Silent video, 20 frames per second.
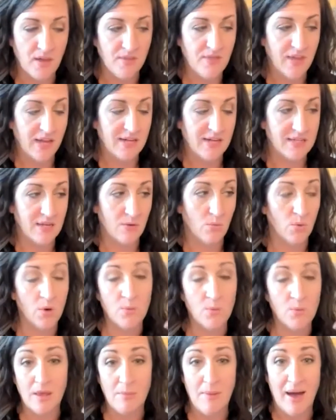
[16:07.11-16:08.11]
things that we're
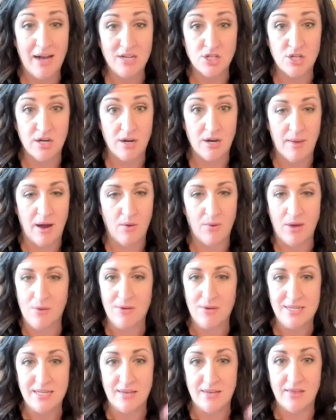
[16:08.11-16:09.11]
really passionate about, we
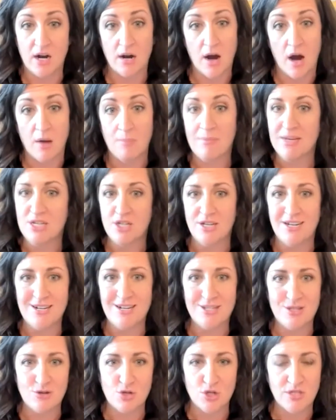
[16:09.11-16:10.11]
always say that our mission at
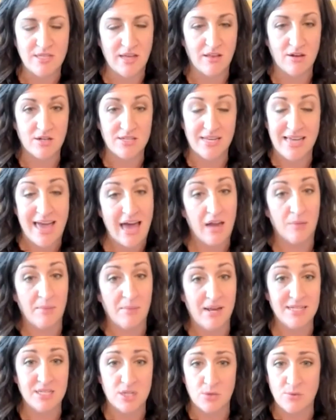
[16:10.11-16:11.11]
Social Sellers
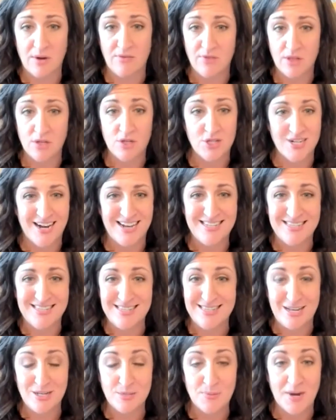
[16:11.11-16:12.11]
Academy is to revolutionize the
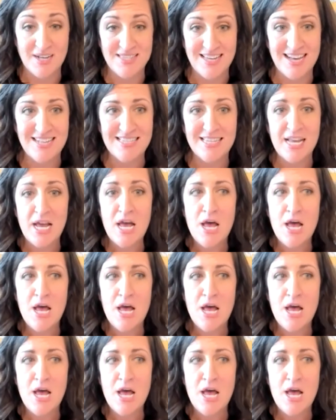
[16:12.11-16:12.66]
sales process,